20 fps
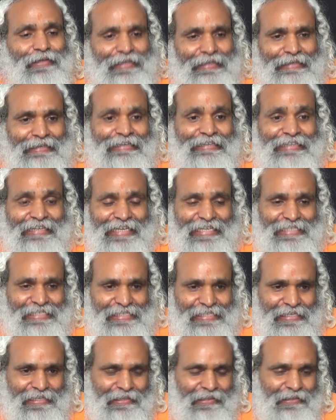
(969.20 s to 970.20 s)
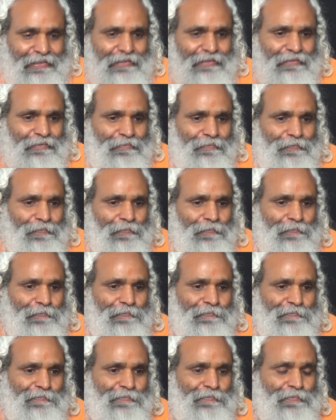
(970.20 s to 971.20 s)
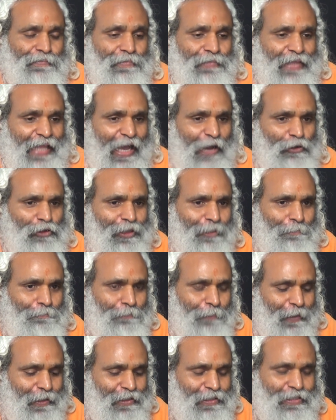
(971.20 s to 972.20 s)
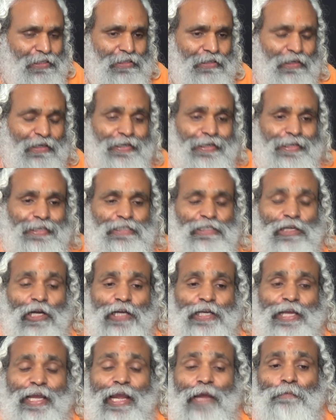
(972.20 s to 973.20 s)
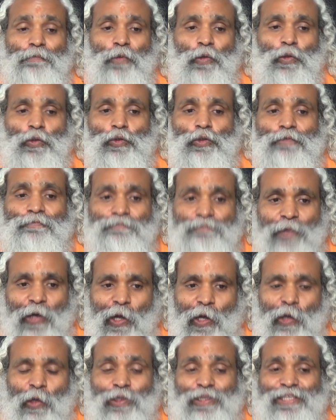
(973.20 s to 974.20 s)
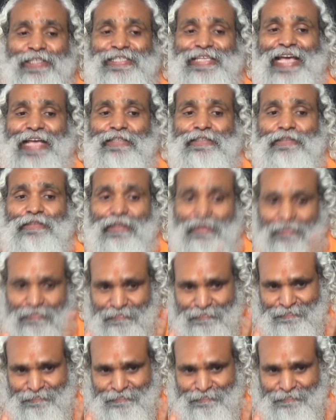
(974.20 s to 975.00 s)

illiteracy, now the person is not able to follow the Shastra.